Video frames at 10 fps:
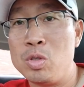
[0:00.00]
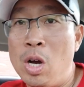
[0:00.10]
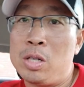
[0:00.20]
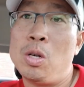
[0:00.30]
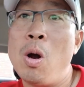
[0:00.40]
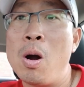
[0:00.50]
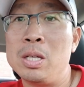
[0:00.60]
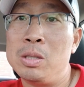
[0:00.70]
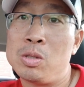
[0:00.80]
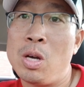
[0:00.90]
Talk to
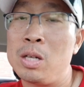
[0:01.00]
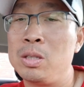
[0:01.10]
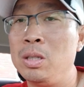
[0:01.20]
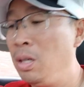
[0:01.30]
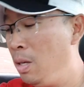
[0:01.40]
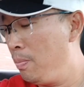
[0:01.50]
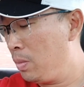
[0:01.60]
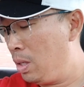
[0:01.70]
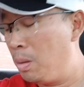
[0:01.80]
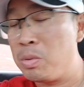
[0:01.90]
Hardee's, talk to
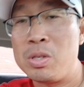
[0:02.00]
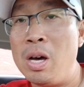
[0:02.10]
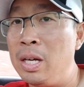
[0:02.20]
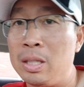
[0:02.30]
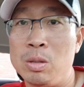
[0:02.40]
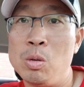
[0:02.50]
Sonic.